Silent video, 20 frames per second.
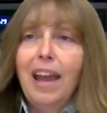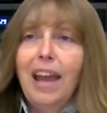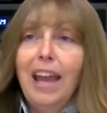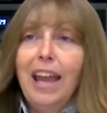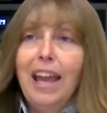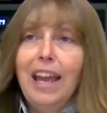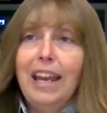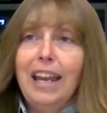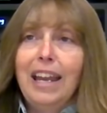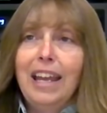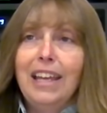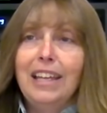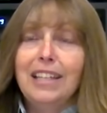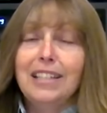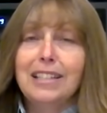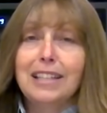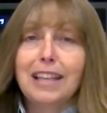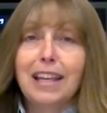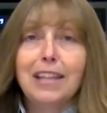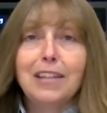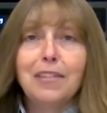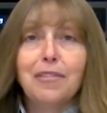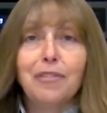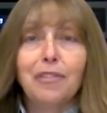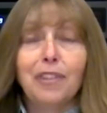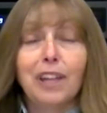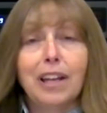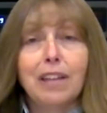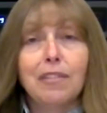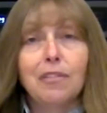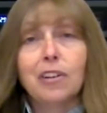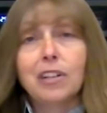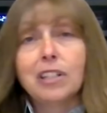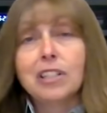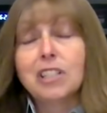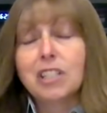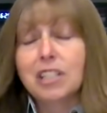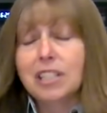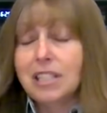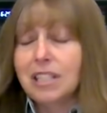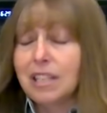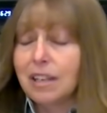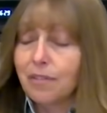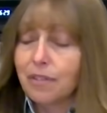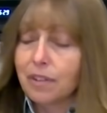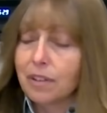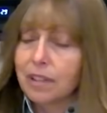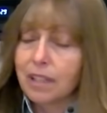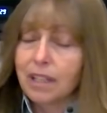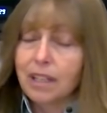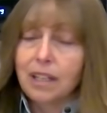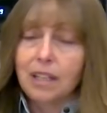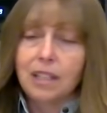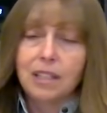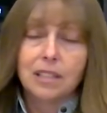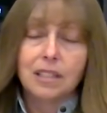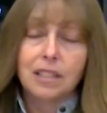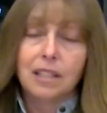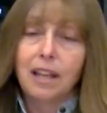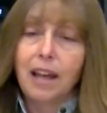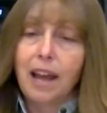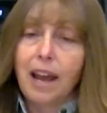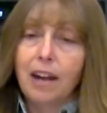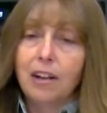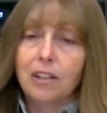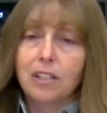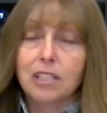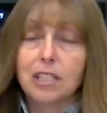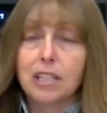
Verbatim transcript: And he said the flavor is just different than it is in the iron